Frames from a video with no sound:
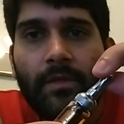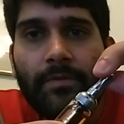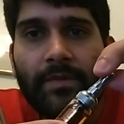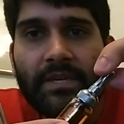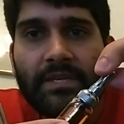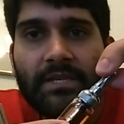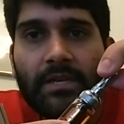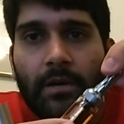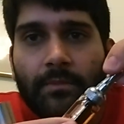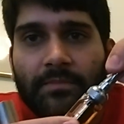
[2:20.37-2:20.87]

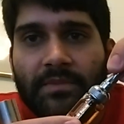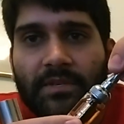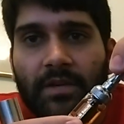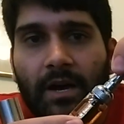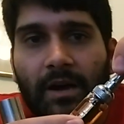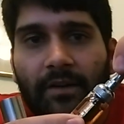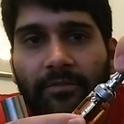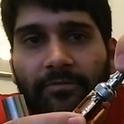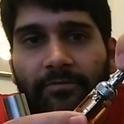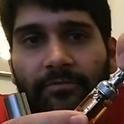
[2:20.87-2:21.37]
This comes
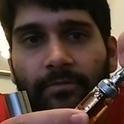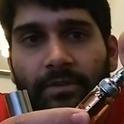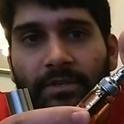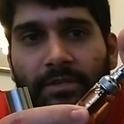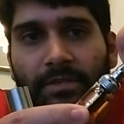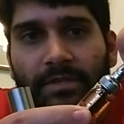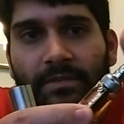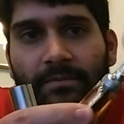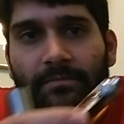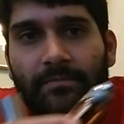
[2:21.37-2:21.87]
off,
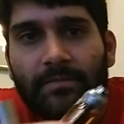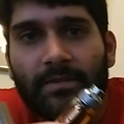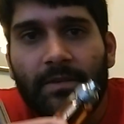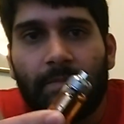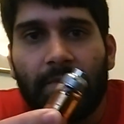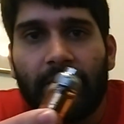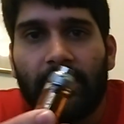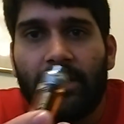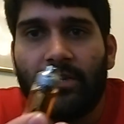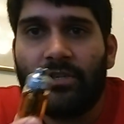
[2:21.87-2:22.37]
which is
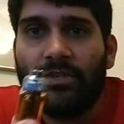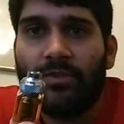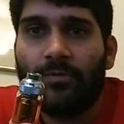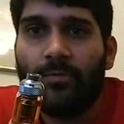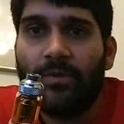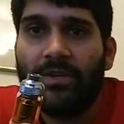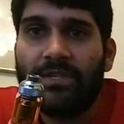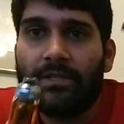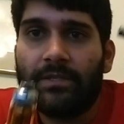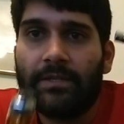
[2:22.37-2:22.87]
something I
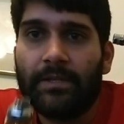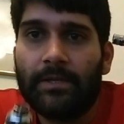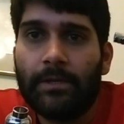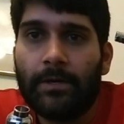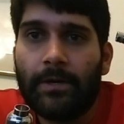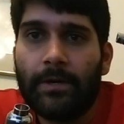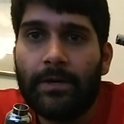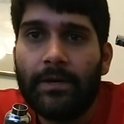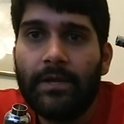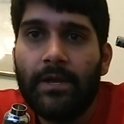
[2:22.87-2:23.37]
just recently
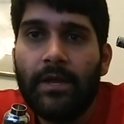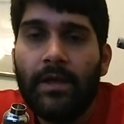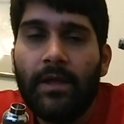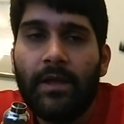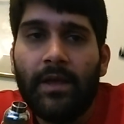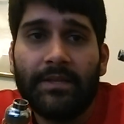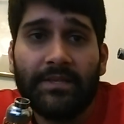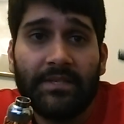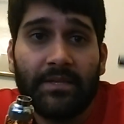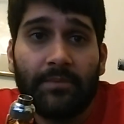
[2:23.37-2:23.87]
learned,
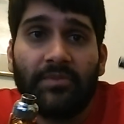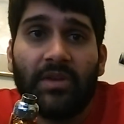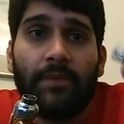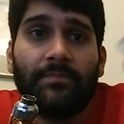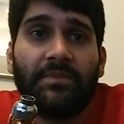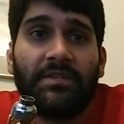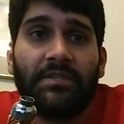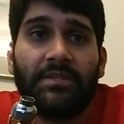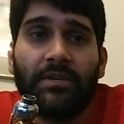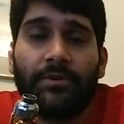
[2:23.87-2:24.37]
and
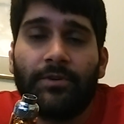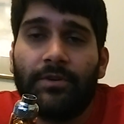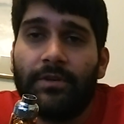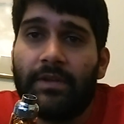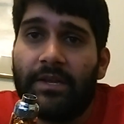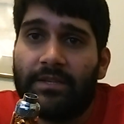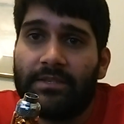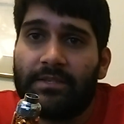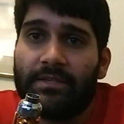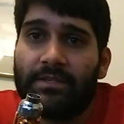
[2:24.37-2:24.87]
sometimes
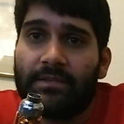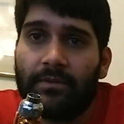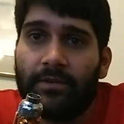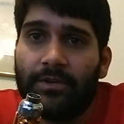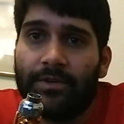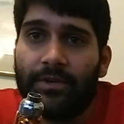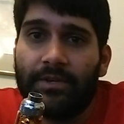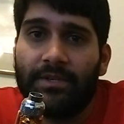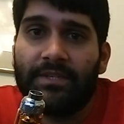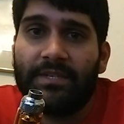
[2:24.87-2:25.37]
it's
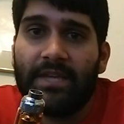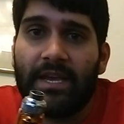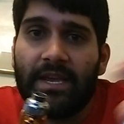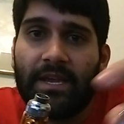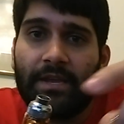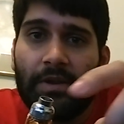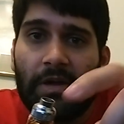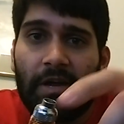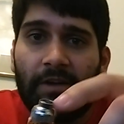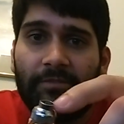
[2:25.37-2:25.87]
good to
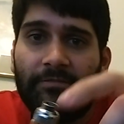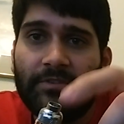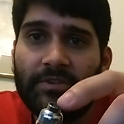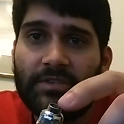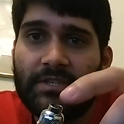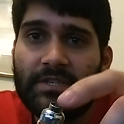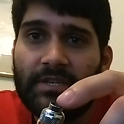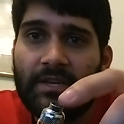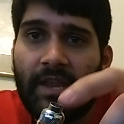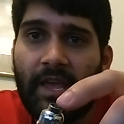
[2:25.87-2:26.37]
take it off
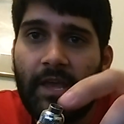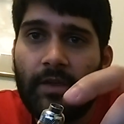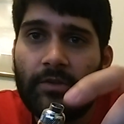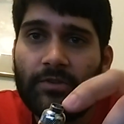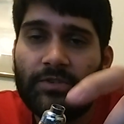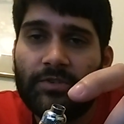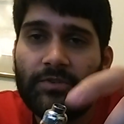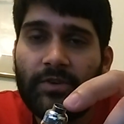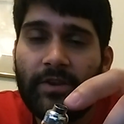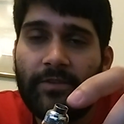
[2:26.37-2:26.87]
and just
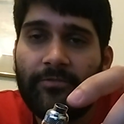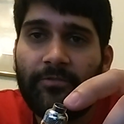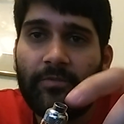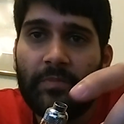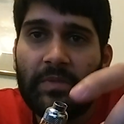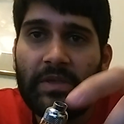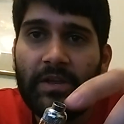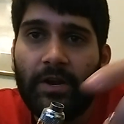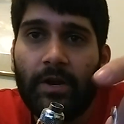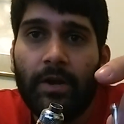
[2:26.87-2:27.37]
inhale straight
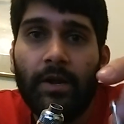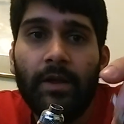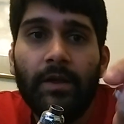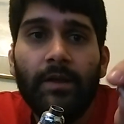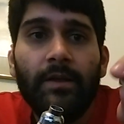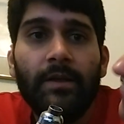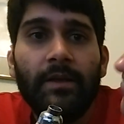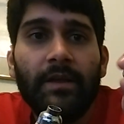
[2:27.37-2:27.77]
from here,